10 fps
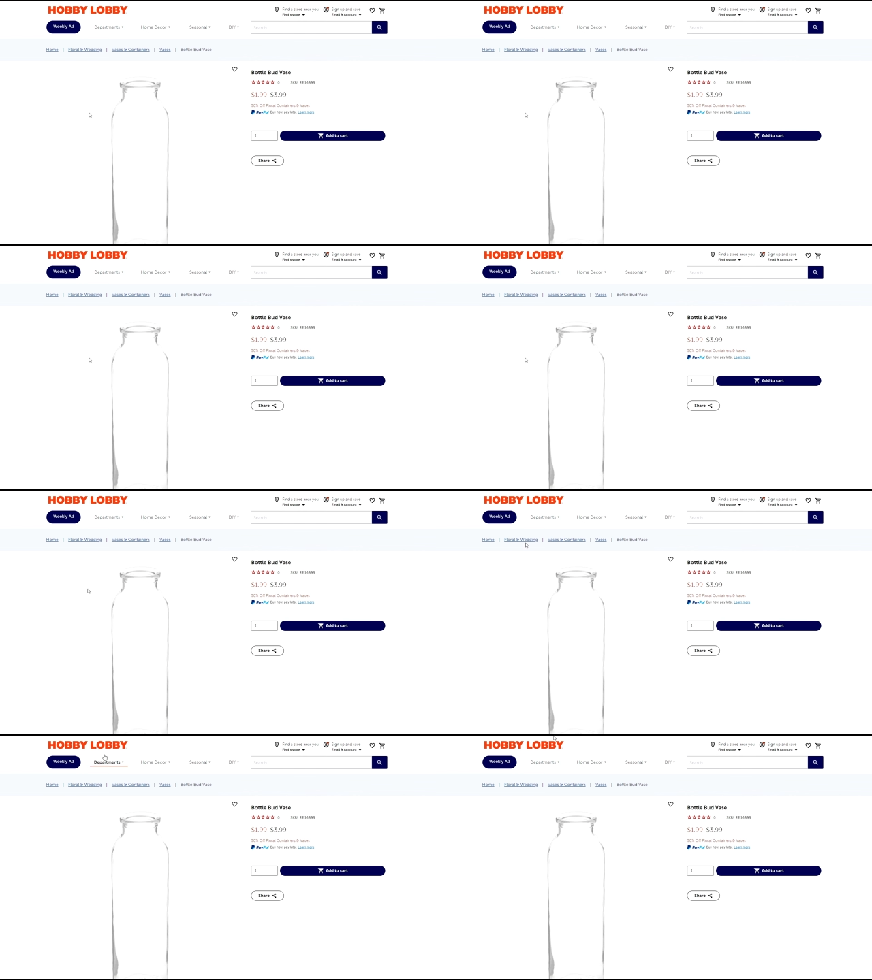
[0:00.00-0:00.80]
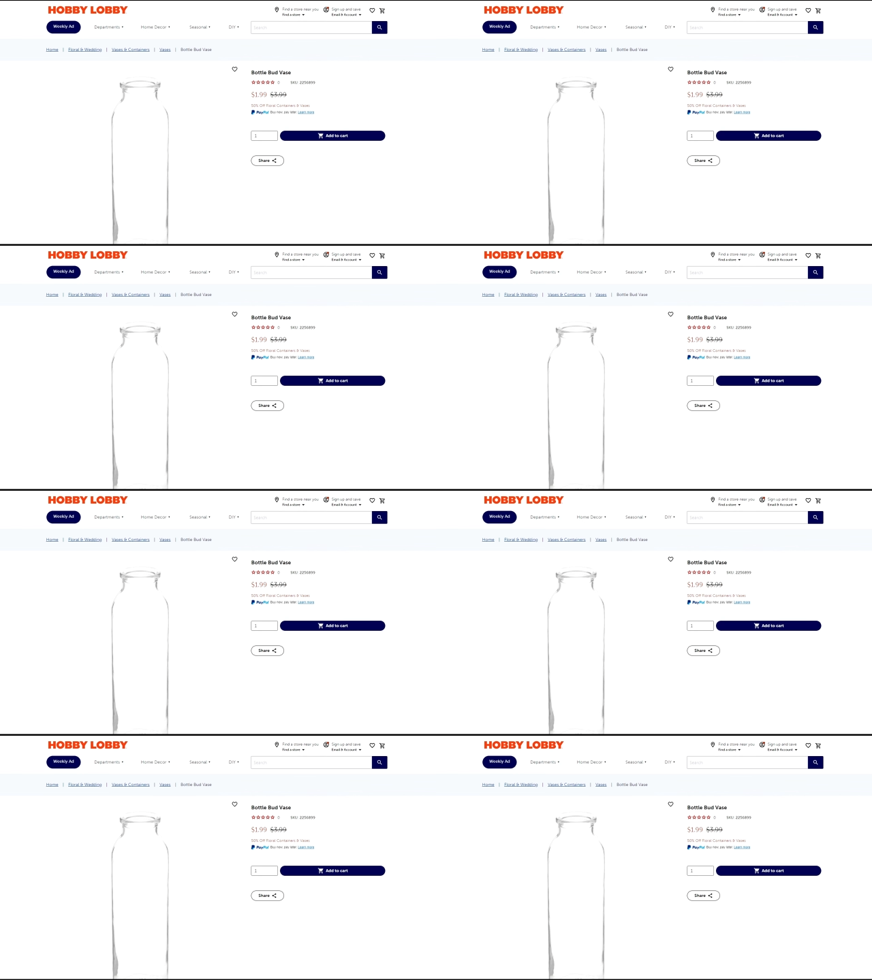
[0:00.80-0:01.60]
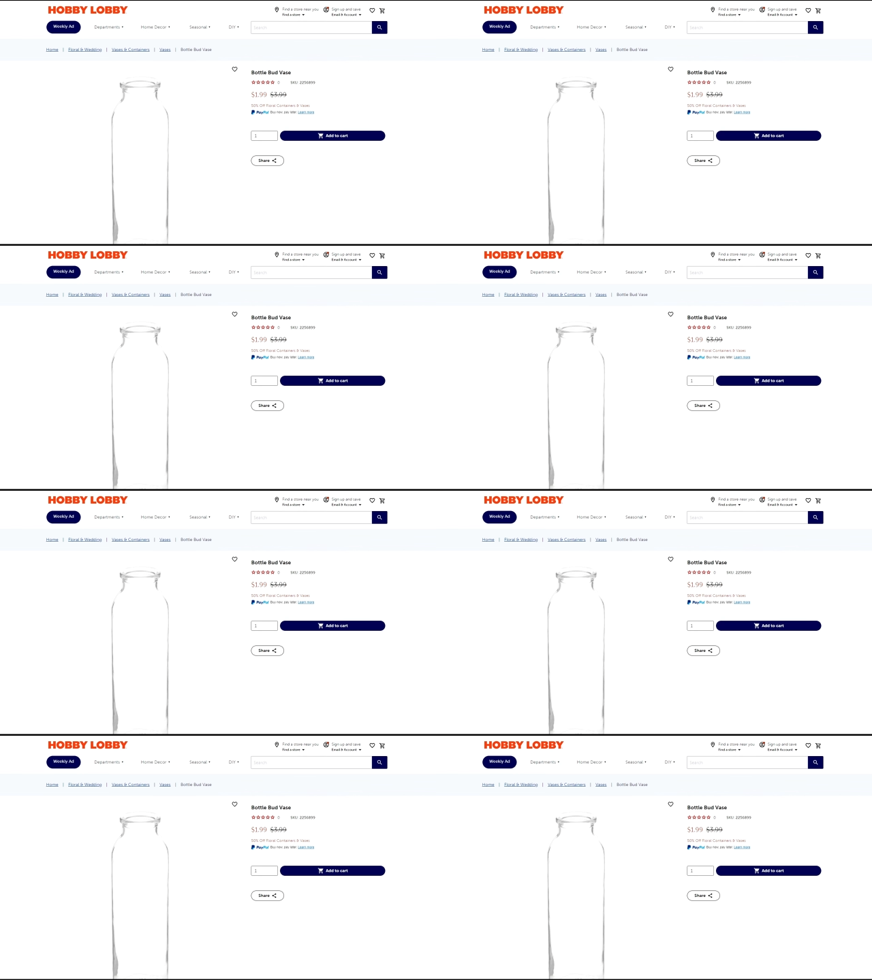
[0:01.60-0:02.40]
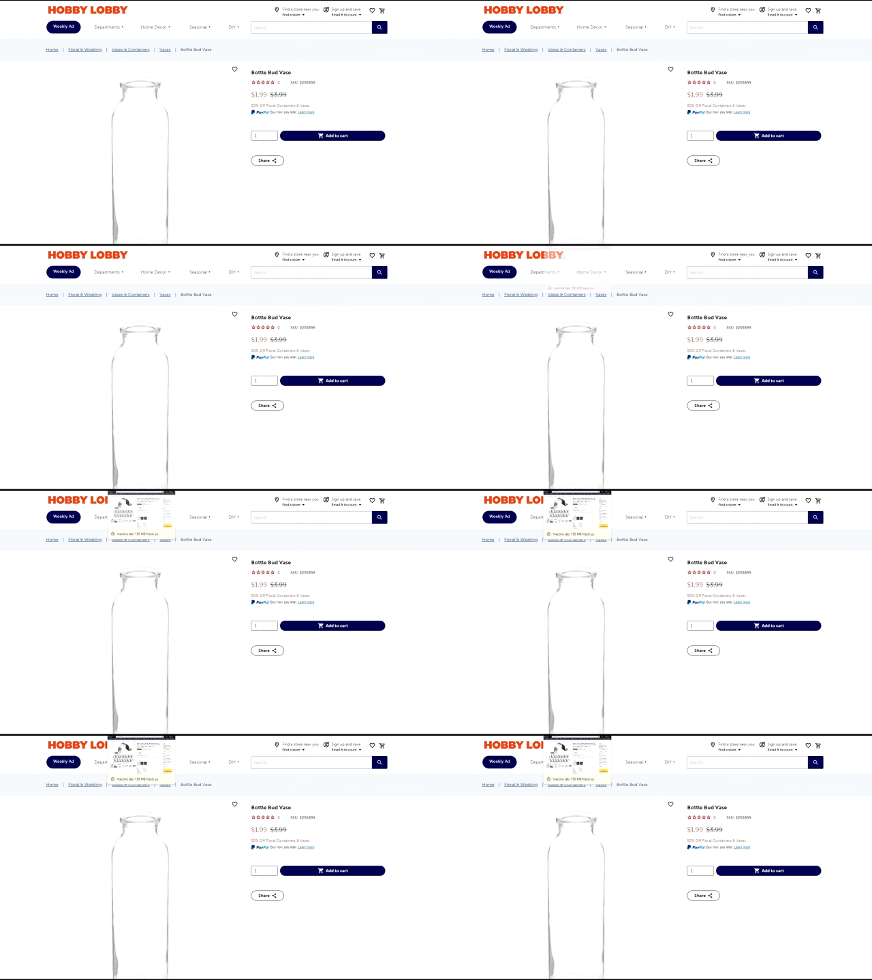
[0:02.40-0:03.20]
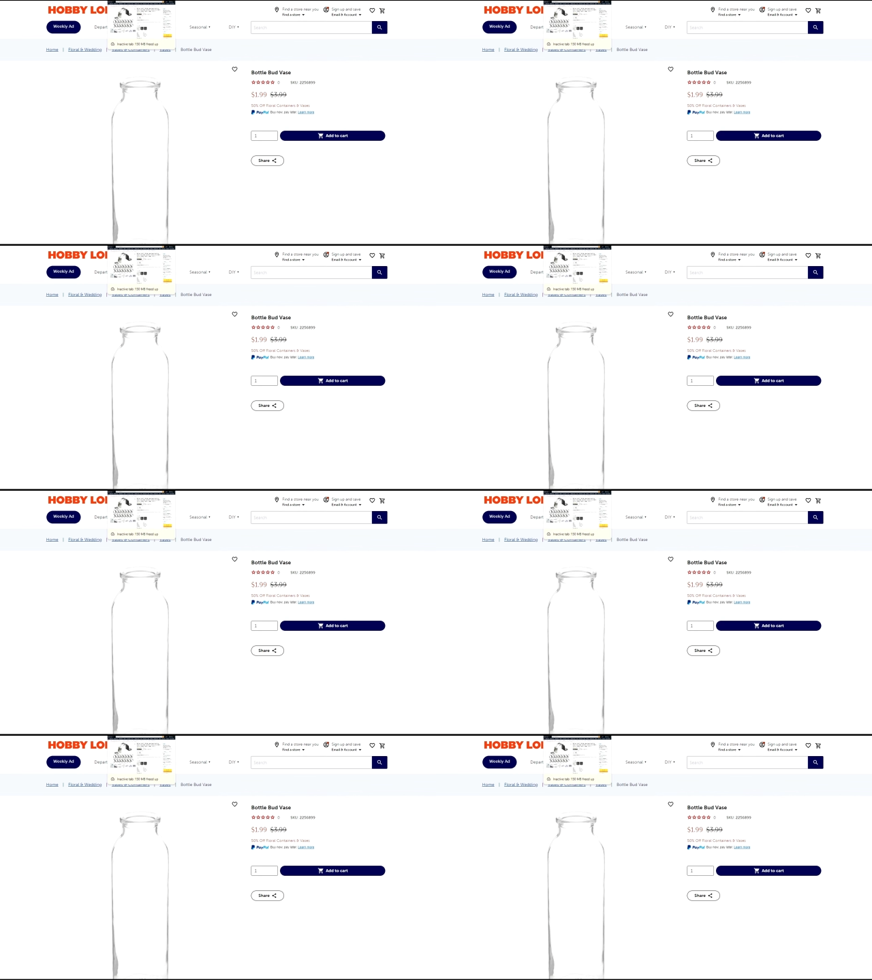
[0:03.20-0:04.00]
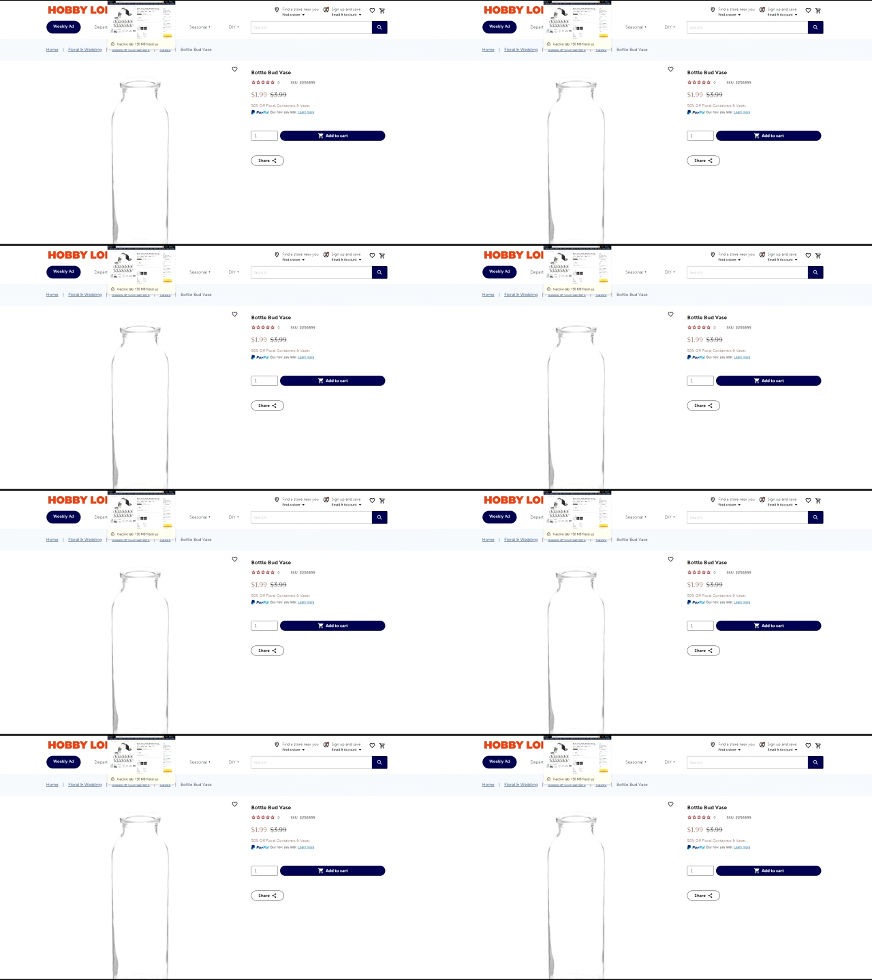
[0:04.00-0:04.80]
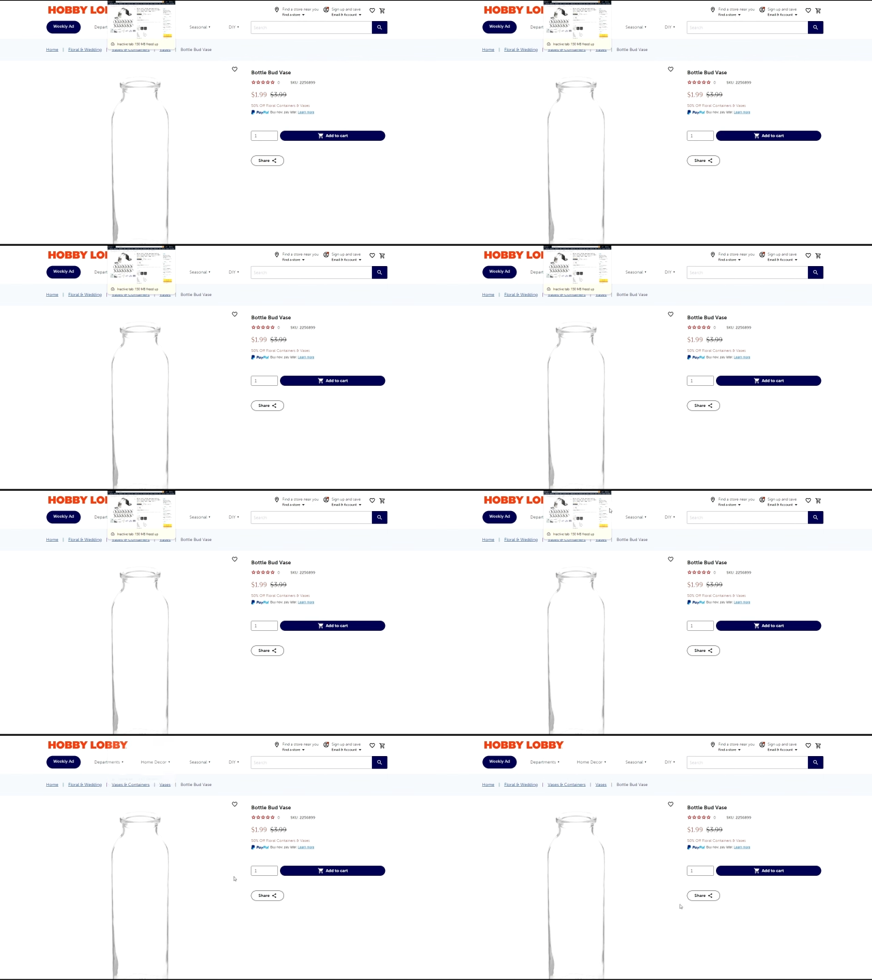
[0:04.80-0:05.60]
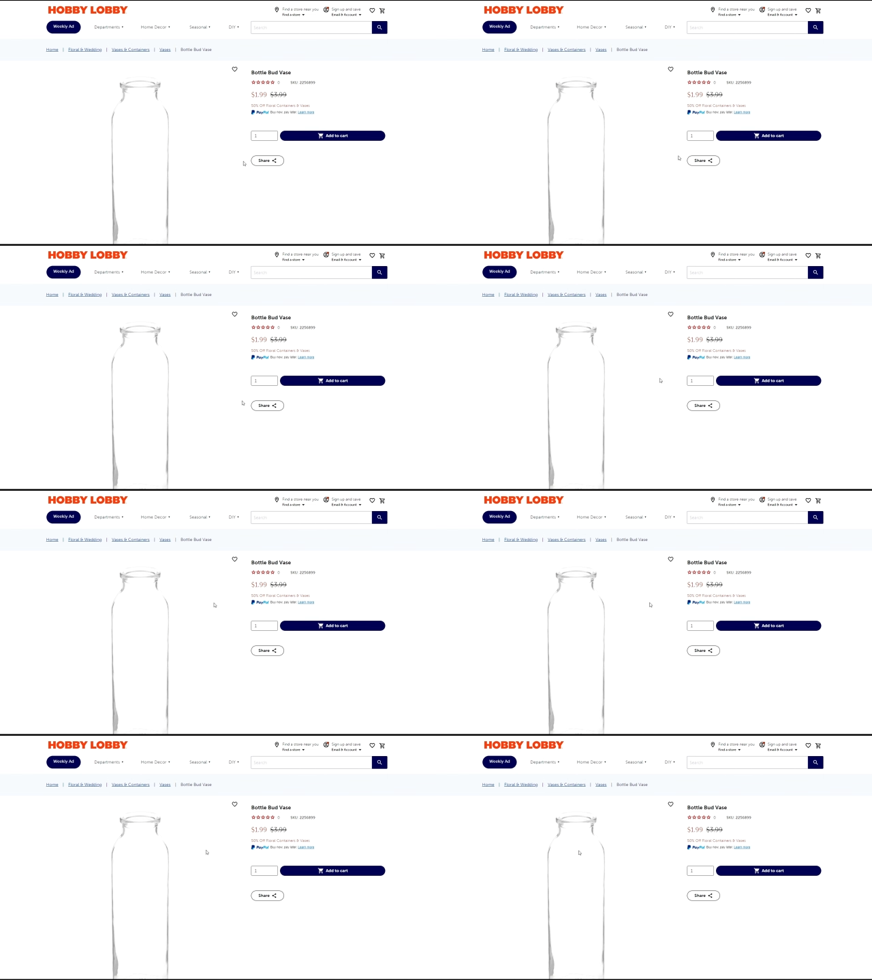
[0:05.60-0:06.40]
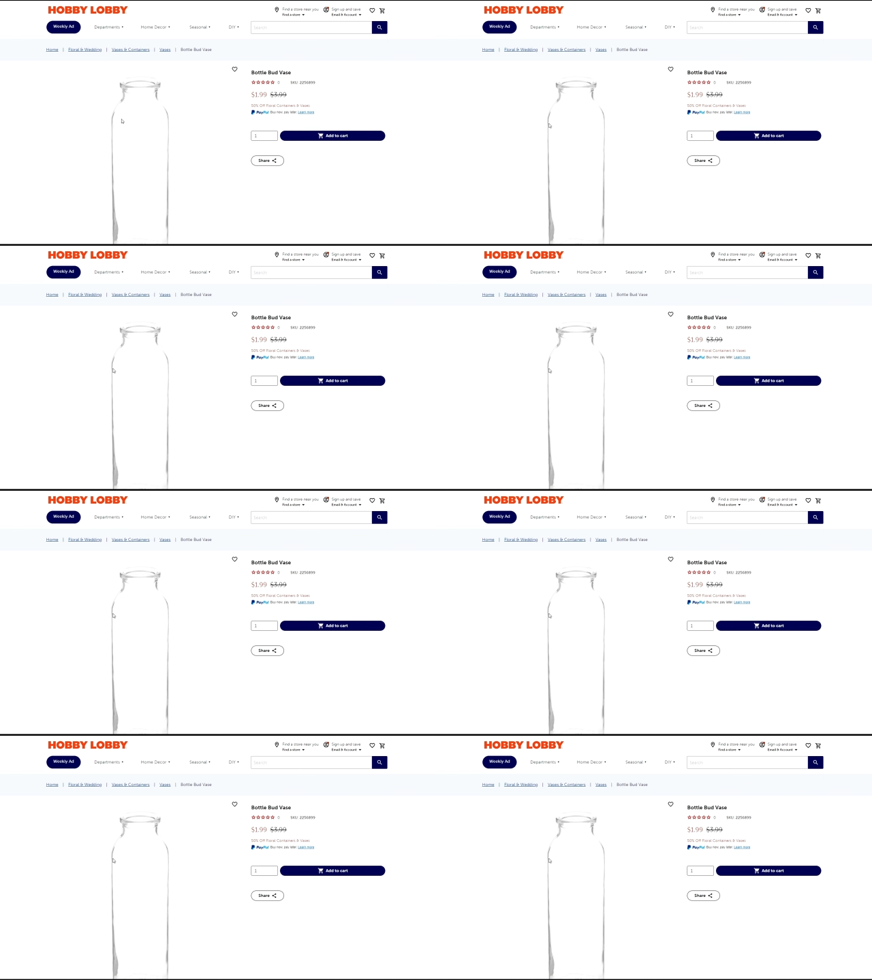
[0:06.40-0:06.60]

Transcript: (no speaker visible)